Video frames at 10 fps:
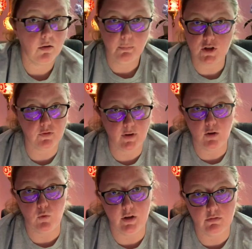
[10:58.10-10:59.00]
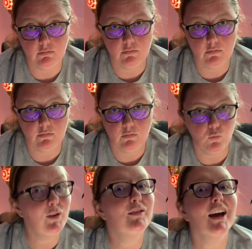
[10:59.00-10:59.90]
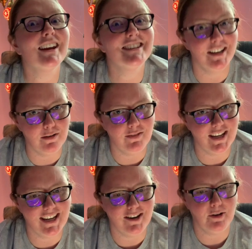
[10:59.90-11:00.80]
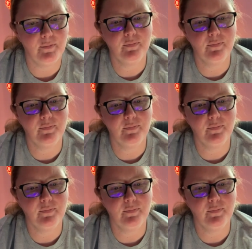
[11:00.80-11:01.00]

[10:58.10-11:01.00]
Petrified wood. We've got a ton of it here.